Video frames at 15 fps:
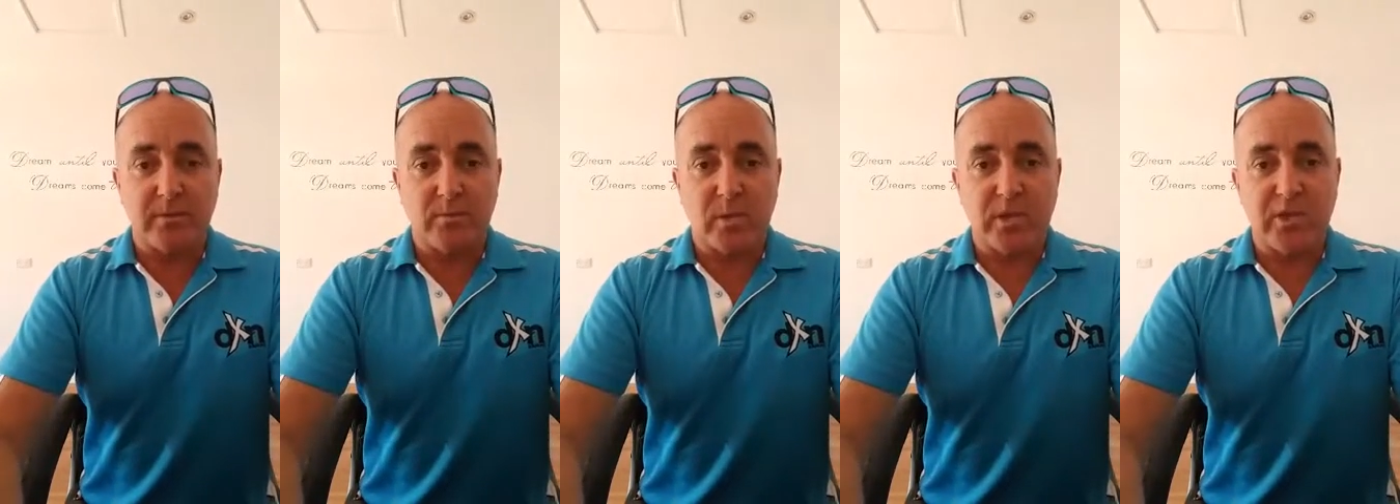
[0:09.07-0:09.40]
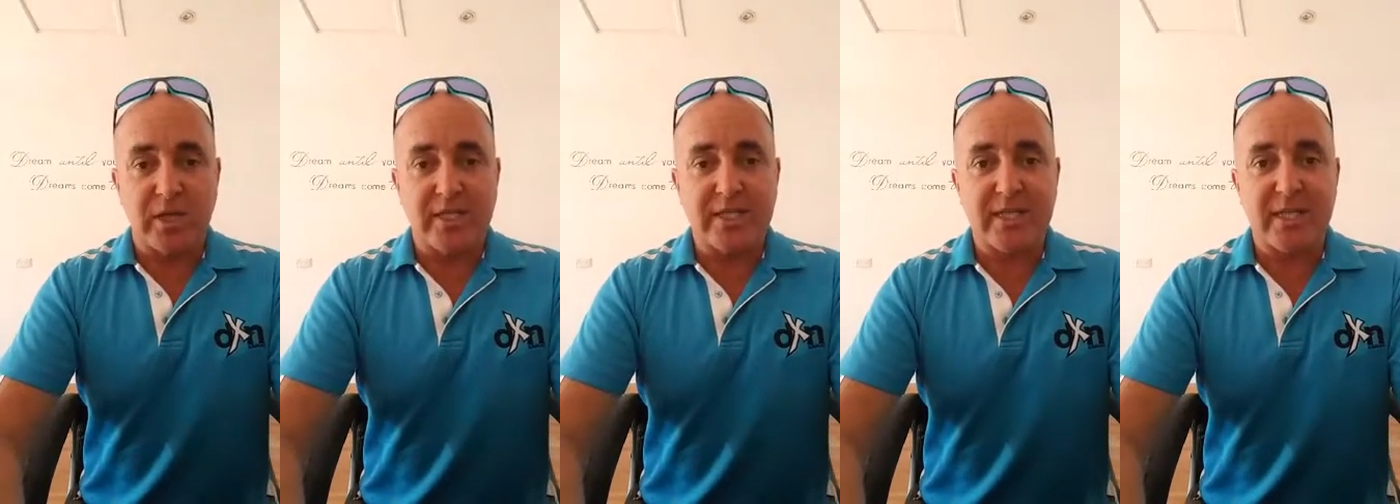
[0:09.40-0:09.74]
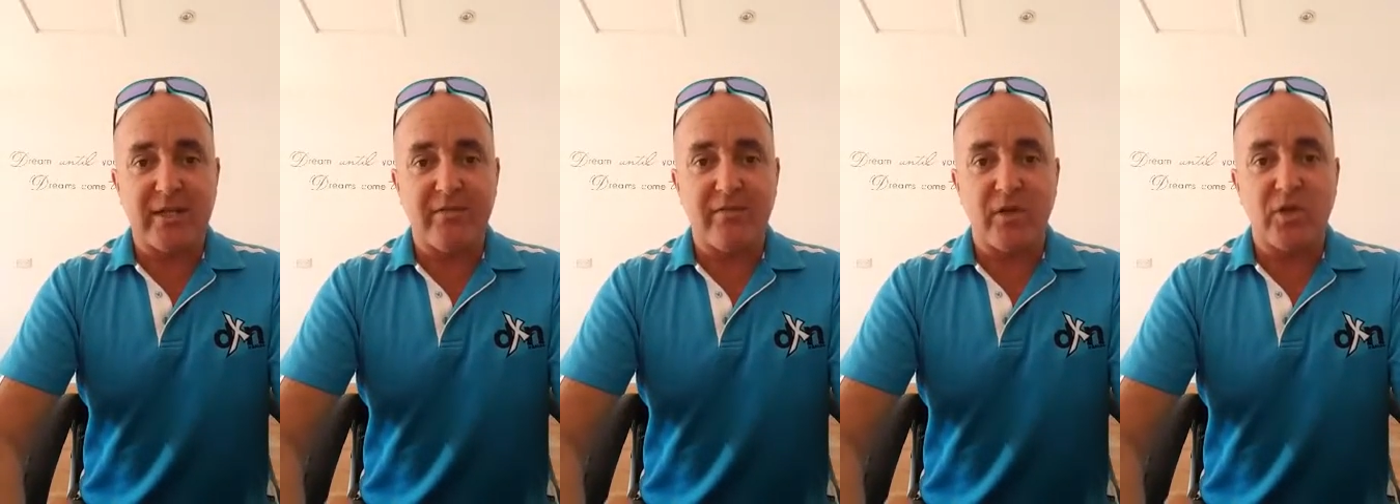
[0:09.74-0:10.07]
We're trying to
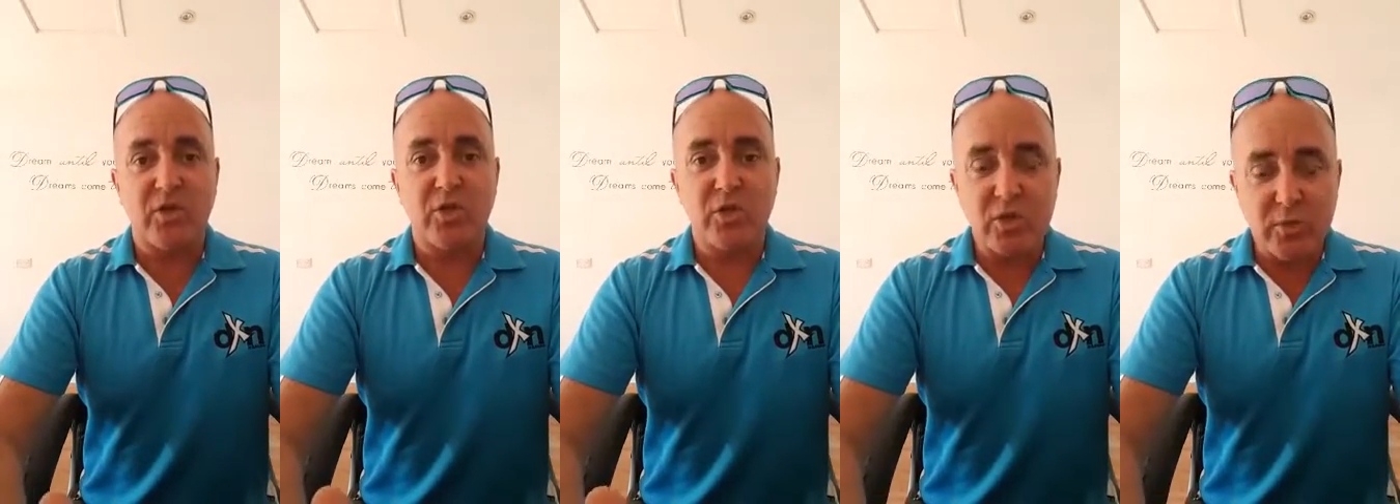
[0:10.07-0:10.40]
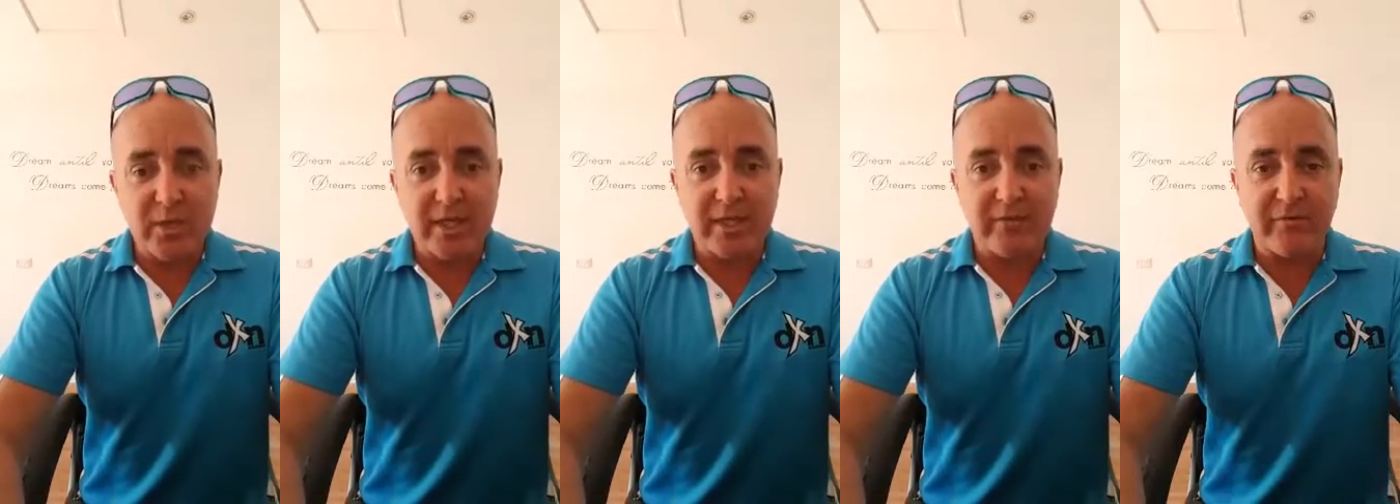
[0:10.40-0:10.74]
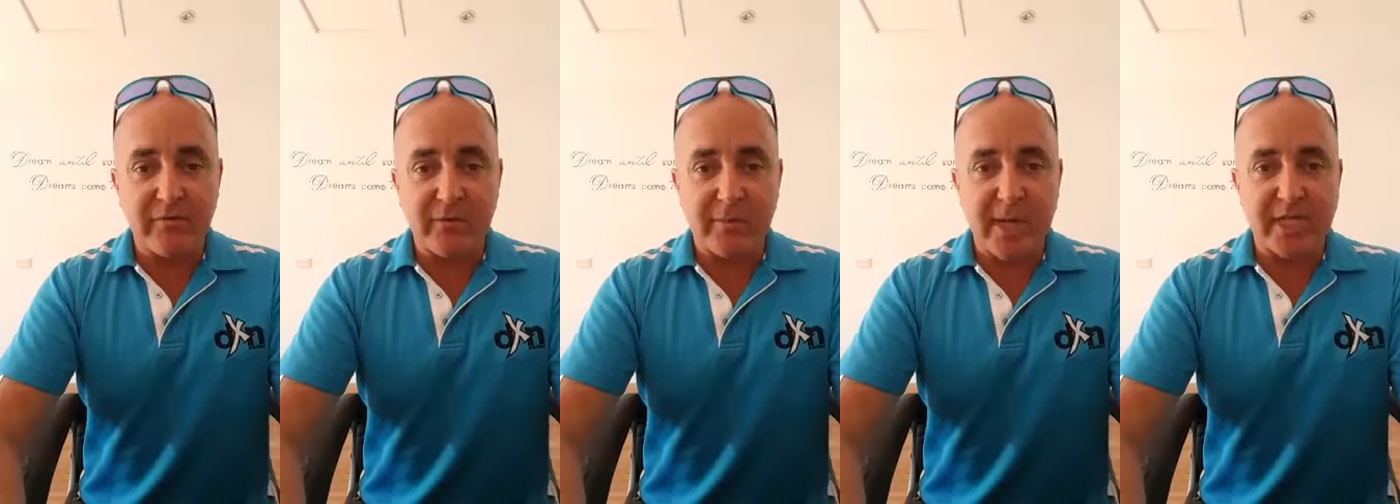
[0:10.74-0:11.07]
give you the
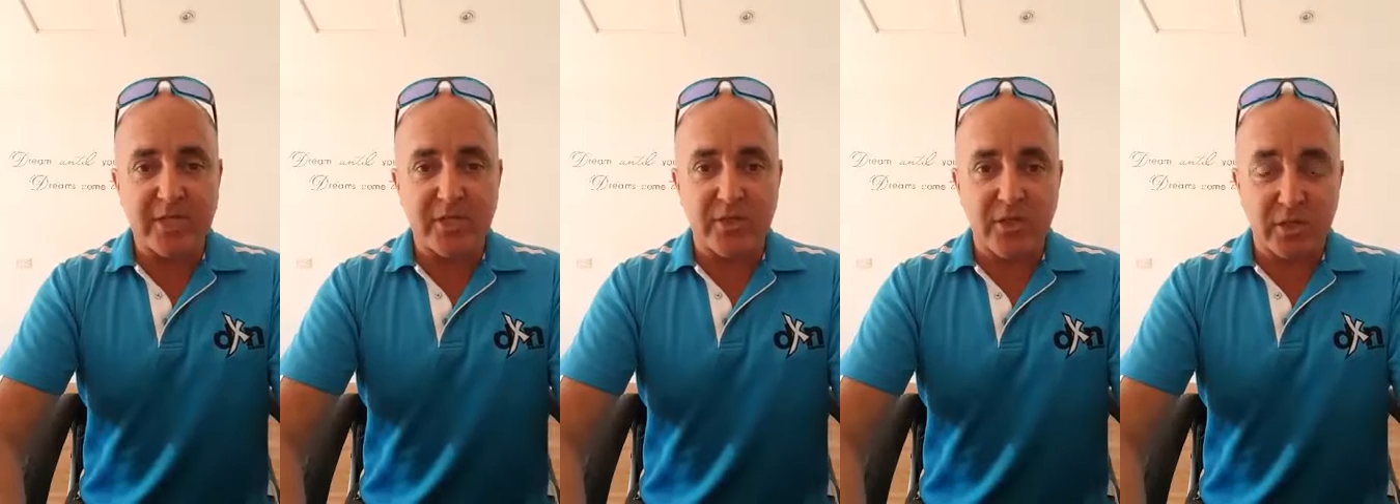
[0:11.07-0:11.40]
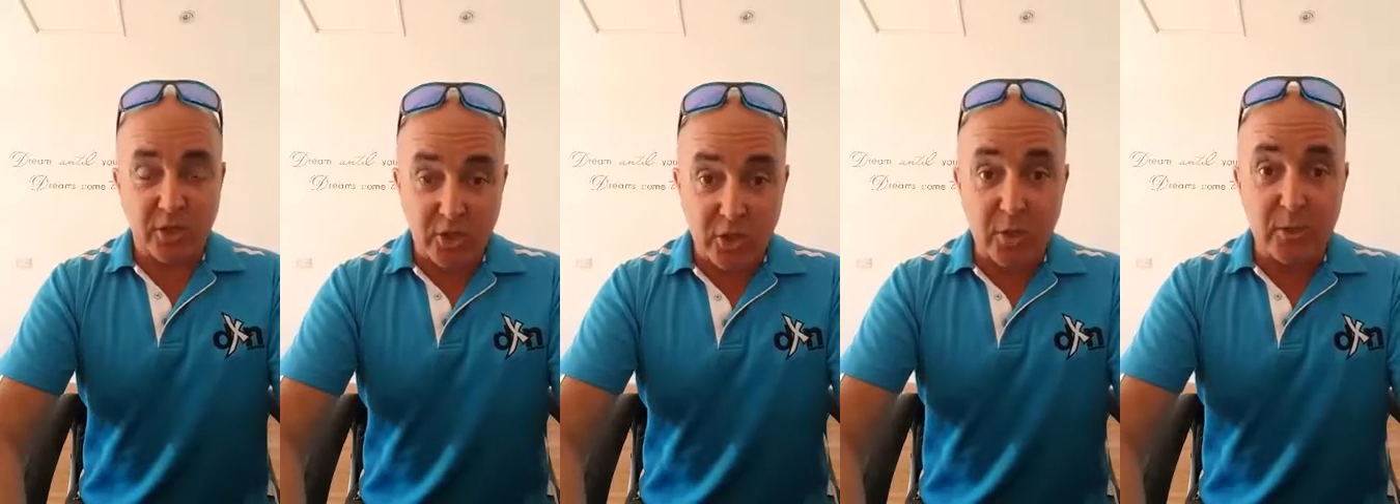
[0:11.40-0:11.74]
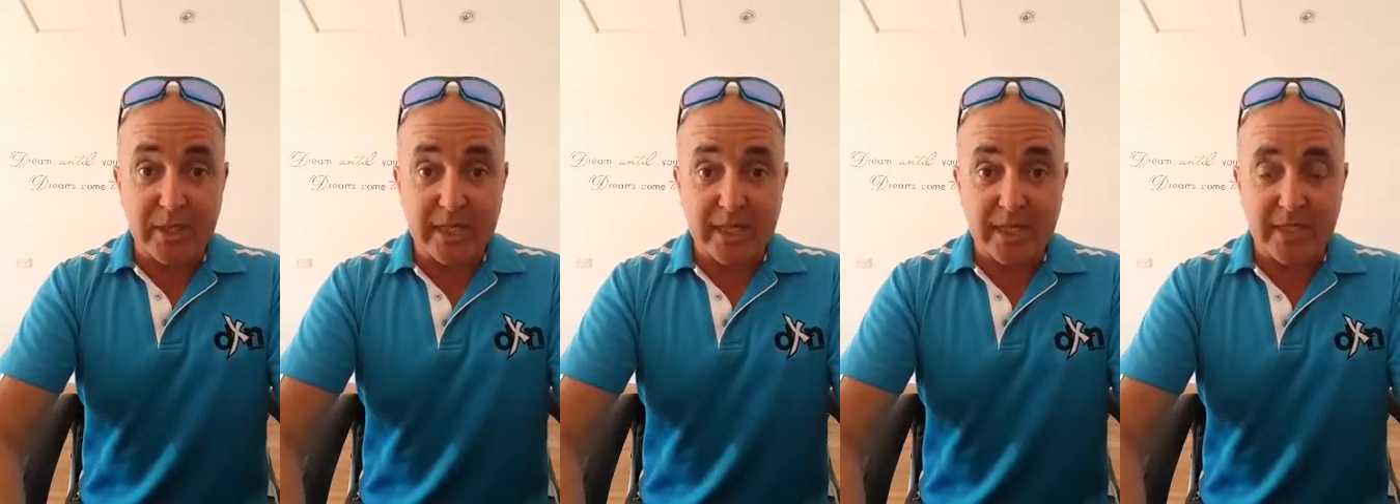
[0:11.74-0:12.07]
information that you
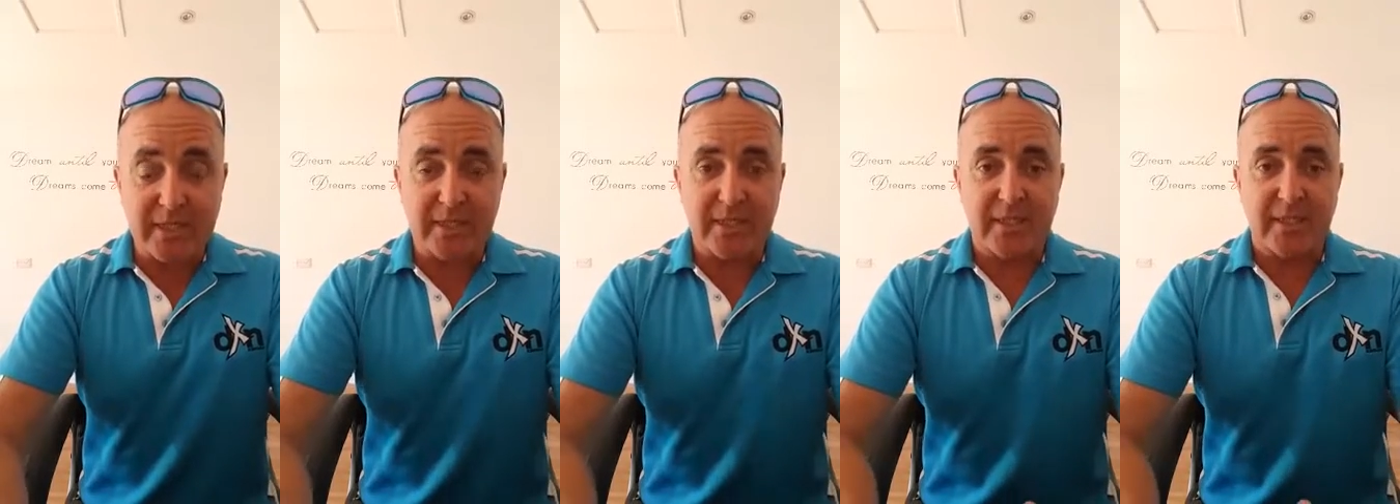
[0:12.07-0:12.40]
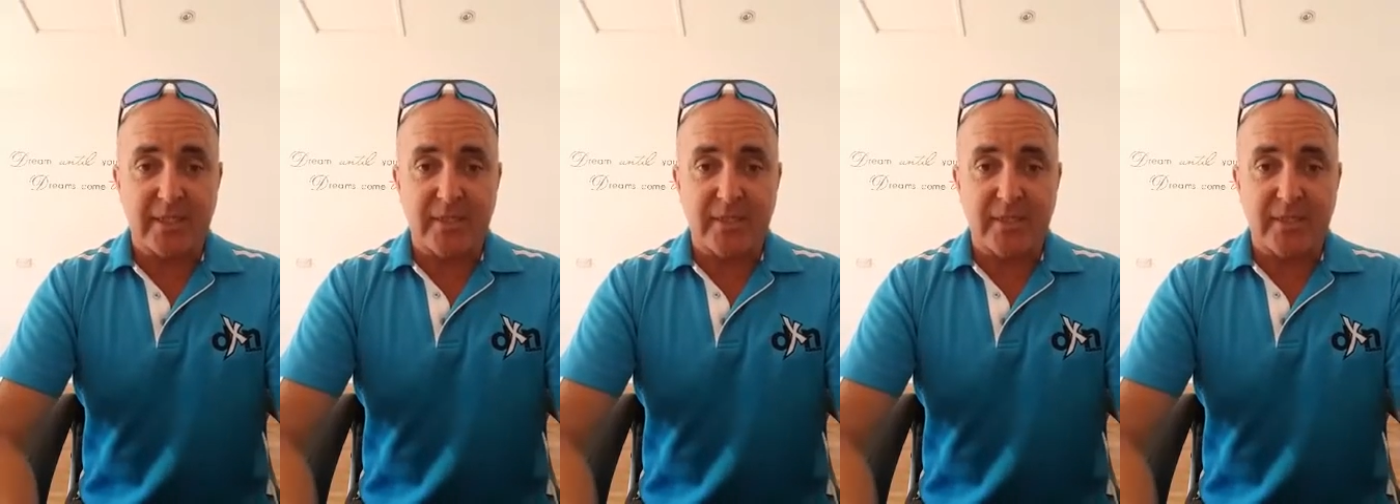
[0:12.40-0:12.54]
need